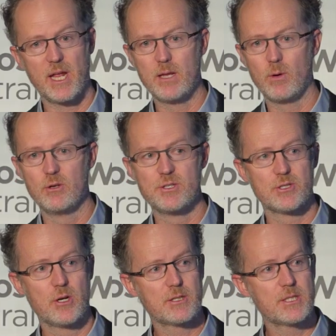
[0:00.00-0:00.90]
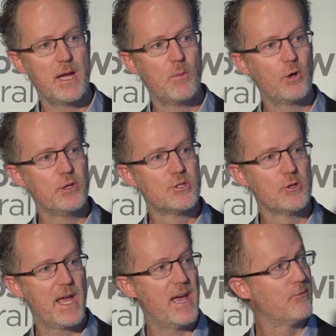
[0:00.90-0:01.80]
anyone who's a doctor, and what you
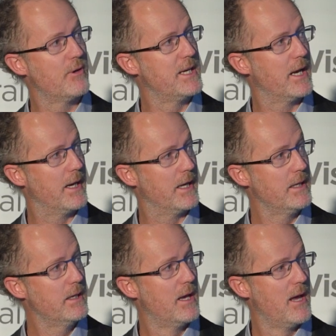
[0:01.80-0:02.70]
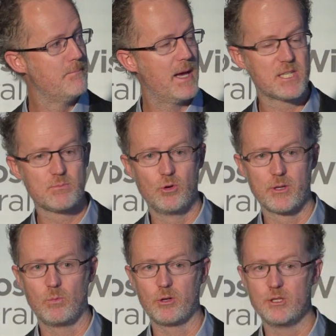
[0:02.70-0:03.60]
do every day matters more than what